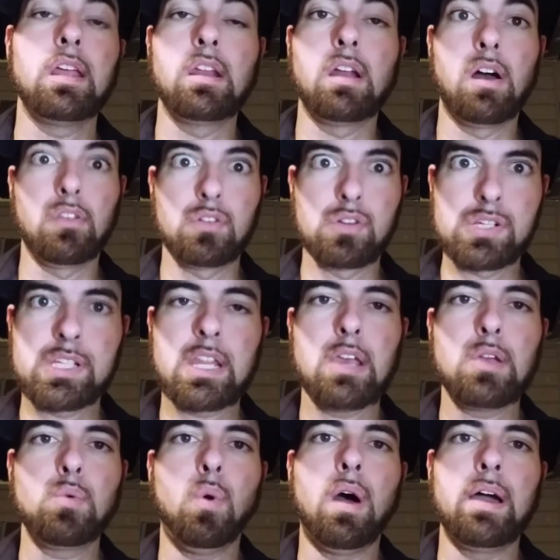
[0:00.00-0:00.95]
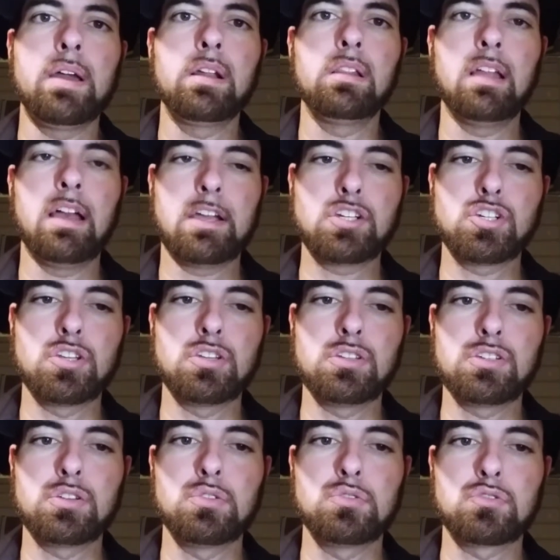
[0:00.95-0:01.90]
in other statewide
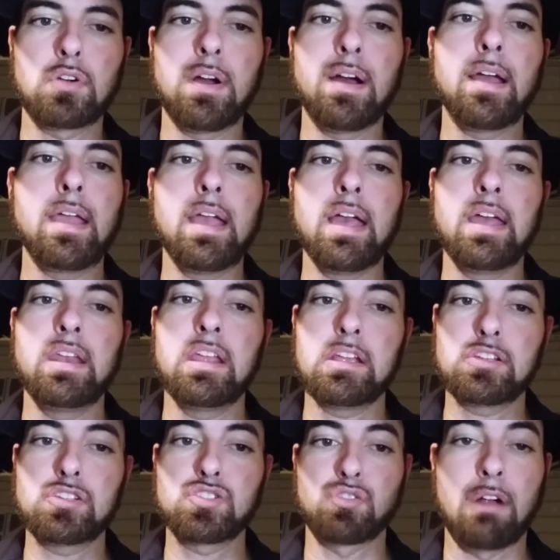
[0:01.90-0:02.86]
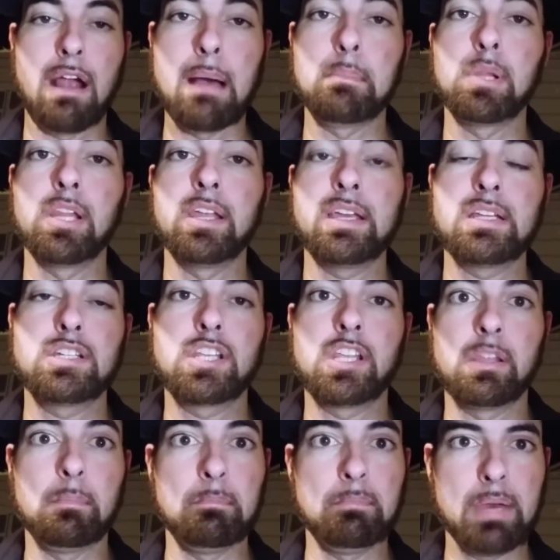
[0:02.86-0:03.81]
elections to try and extrapolate
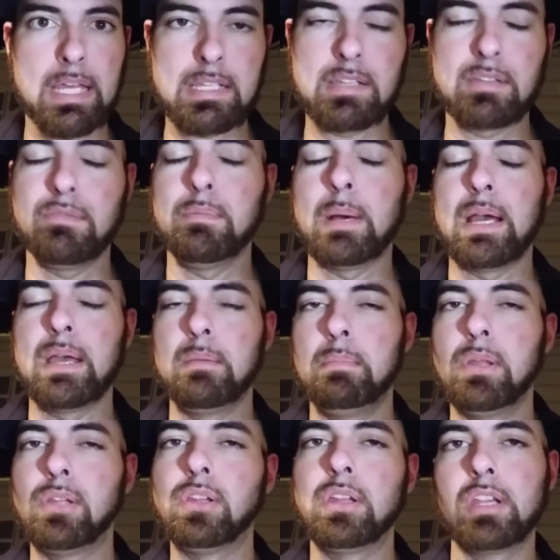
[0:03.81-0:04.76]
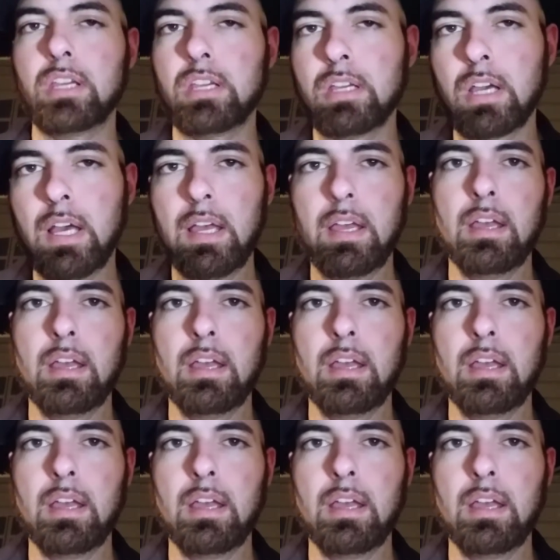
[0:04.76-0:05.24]
to the best of my ability